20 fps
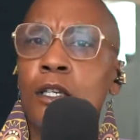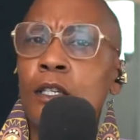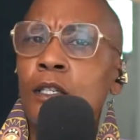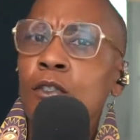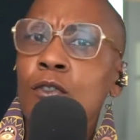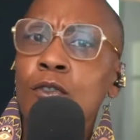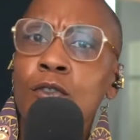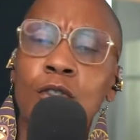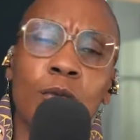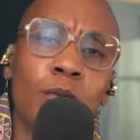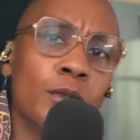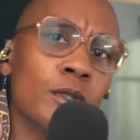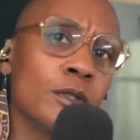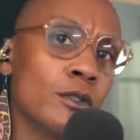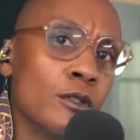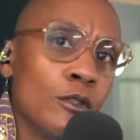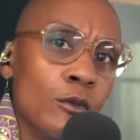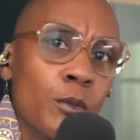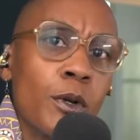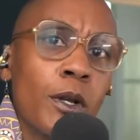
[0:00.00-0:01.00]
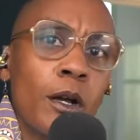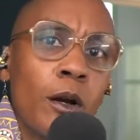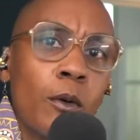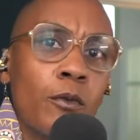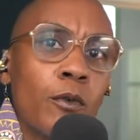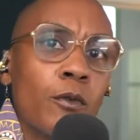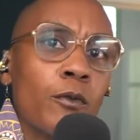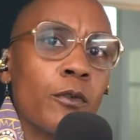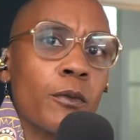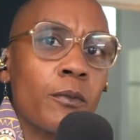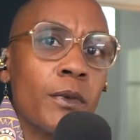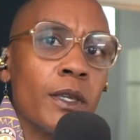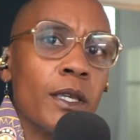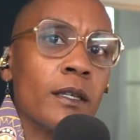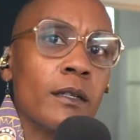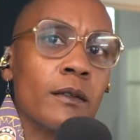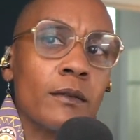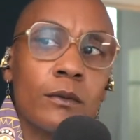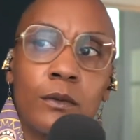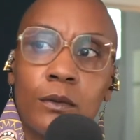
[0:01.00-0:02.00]
YouTube was super helpful for me
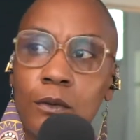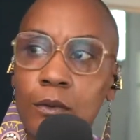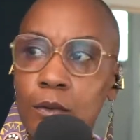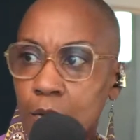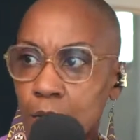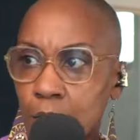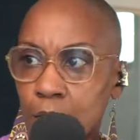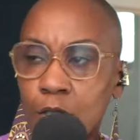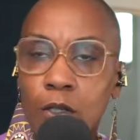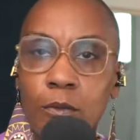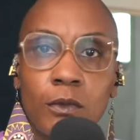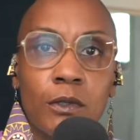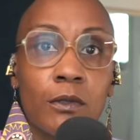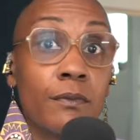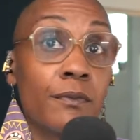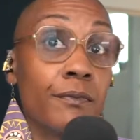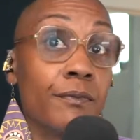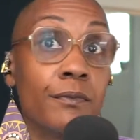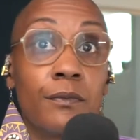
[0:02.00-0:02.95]
in terms of